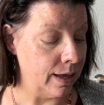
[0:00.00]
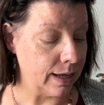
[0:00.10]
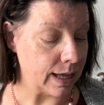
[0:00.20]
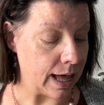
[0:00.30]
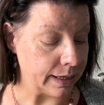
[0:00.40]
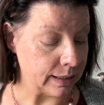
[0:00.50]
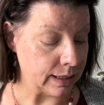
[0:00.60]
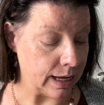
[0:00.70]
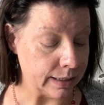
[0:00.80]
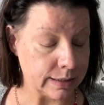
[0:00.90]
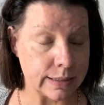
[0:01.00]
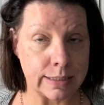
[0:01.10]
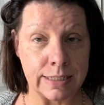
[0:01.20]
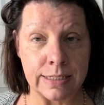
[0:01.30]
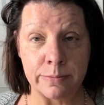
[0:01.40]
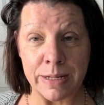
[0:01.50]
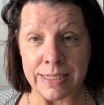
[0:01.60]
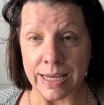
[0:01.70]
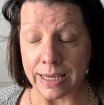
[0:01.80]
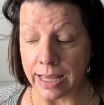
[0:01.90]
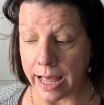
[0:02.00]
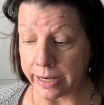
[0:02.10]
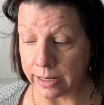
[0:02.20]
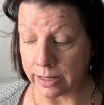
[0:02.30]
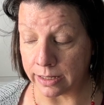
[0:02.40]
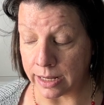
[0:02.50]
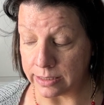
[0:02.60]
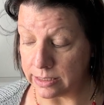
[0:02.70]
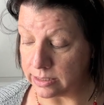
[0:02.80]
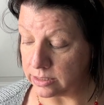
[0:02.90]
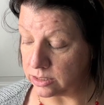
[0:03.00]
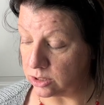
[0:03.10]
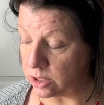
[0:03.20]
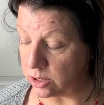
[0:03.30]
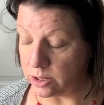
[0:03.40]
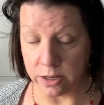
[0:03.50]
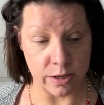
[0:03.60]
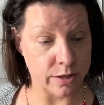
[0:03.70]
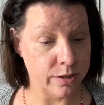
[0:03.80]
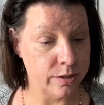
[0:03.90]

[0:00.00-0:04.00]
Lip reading: Cotton Cuts. This is my second Cotton Cuts. This is the